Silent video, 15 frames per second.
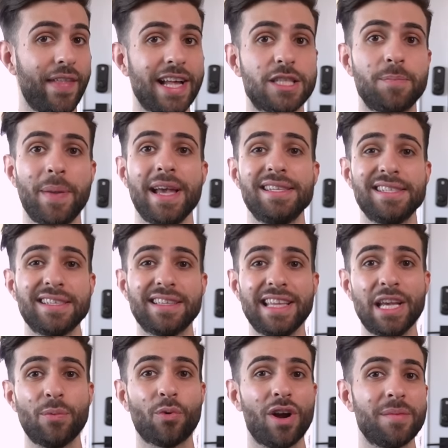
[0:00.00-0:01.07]
That's
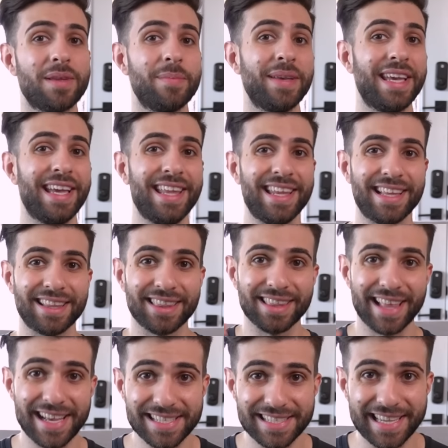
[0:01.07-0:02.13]
basically where I'm gonna be eating
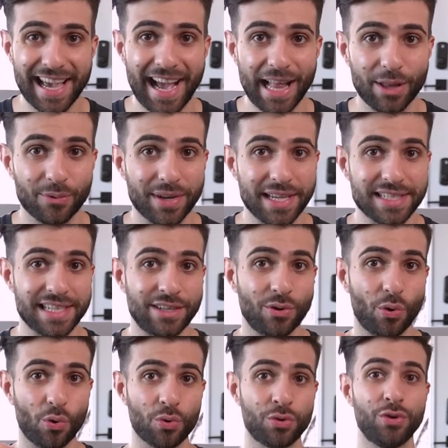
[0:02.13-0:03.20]
less calories in
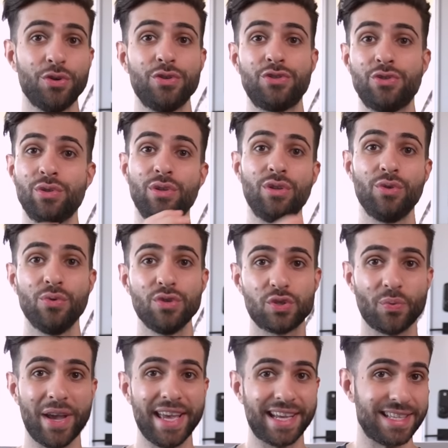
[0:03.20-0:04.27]
order to lose
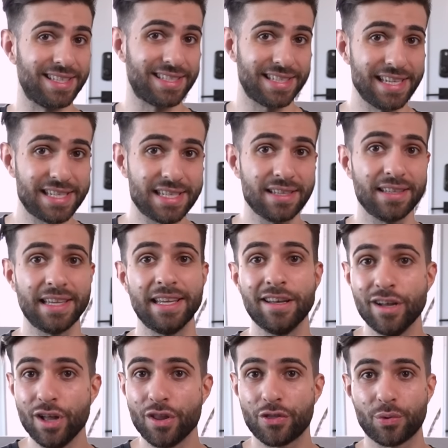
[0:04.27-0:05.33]
weight consistently
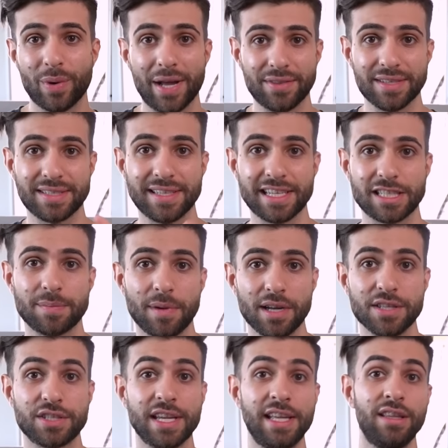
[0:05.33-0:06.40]
throughout the six
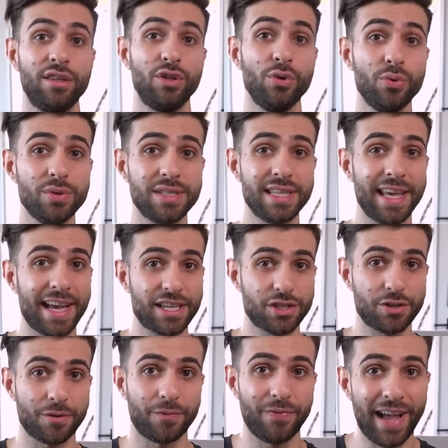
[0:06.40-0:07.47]
months and lose the
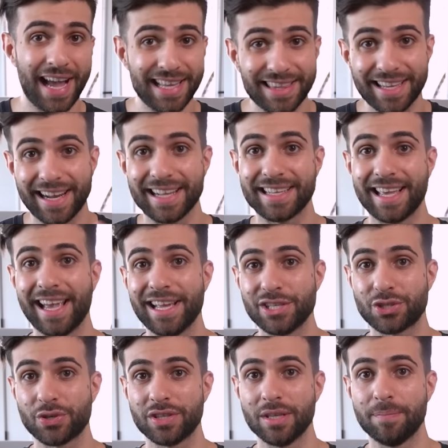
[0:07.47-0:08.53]
extra fat that I gained
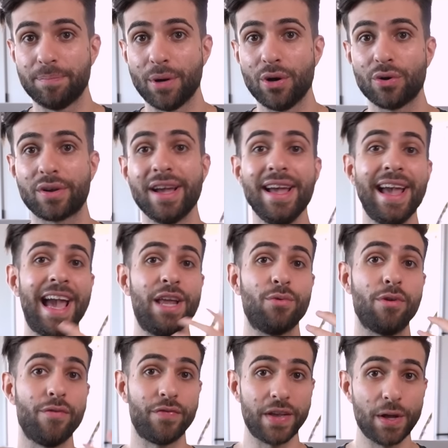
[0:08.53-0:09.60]
during the bulk and
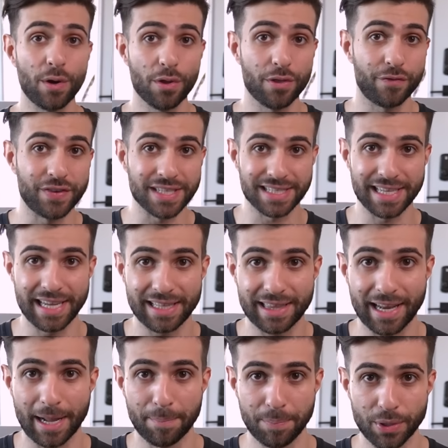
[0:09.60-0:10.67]
reveal the physique
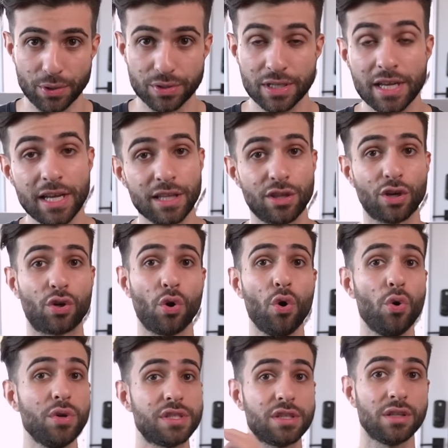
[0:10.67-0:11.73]
that I built. The
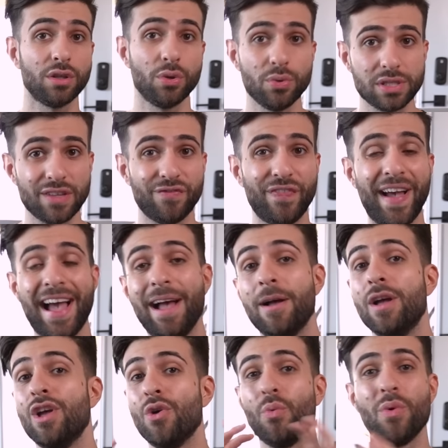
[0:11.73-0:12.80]
goal is to lose the fat
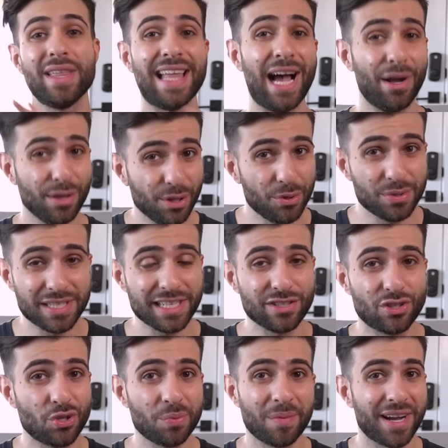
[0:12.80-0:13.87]
without losing
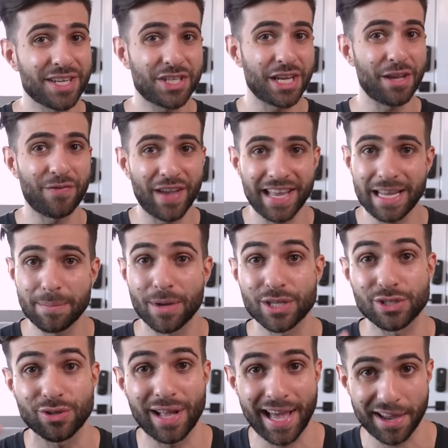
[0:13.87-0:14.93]
too much, if any
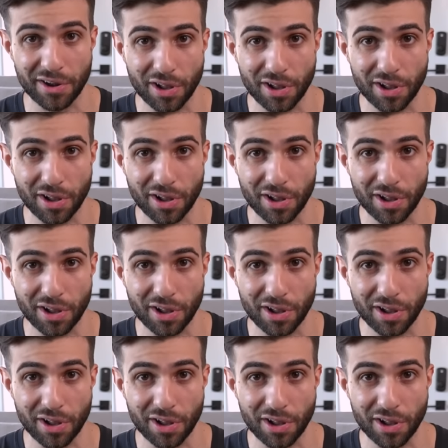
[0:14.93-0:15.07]
muscle at